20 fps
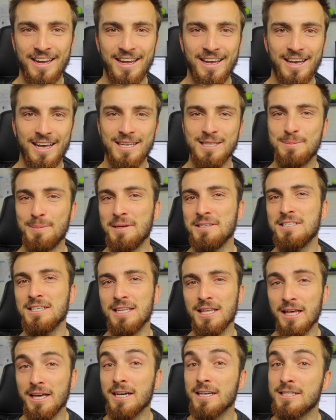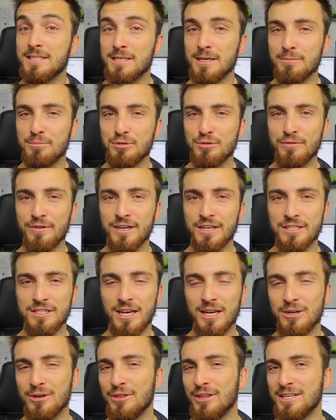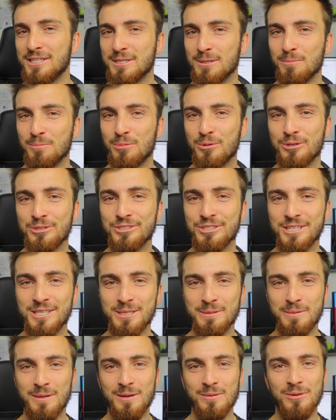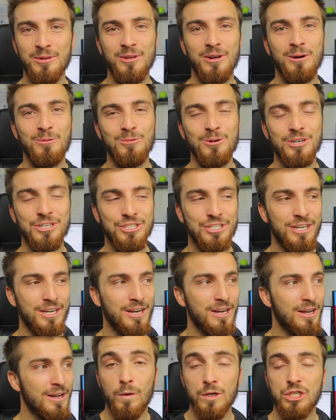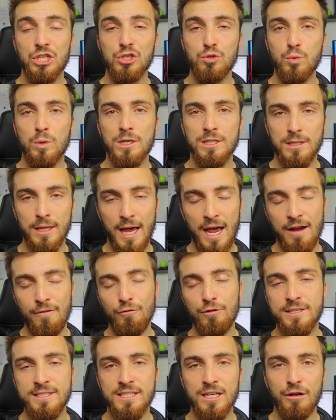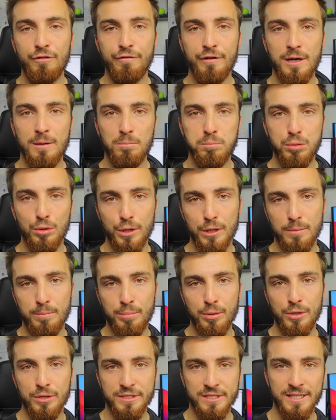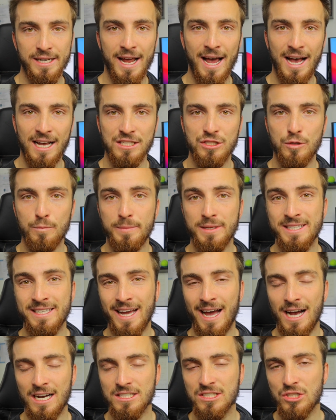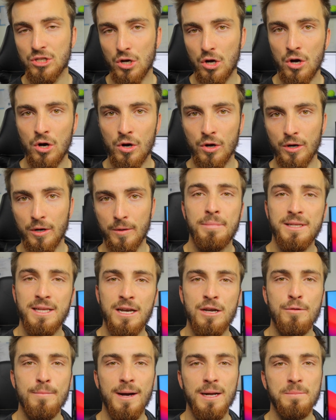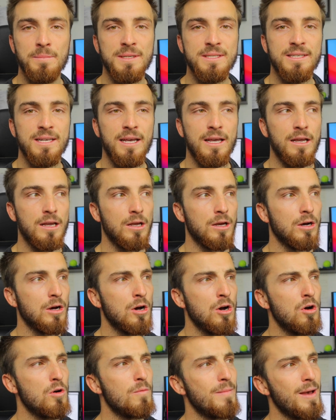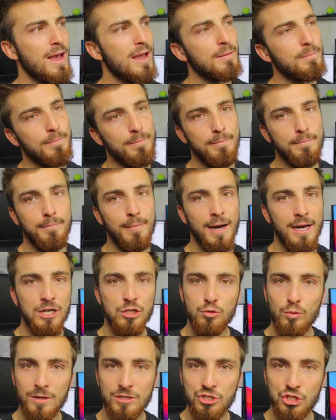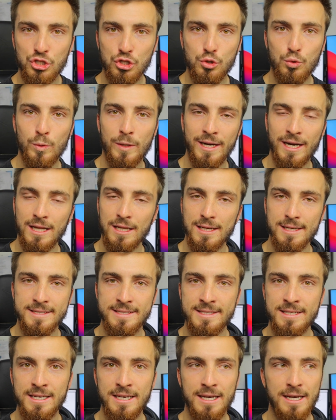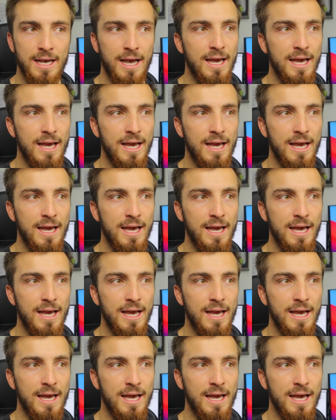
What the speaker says: It's basically recibos verdes. I know that some Portuguese people are watching, which is what every self-employed person has to be taxed on. But then you might be saying, oh man, might as well just do an LLC.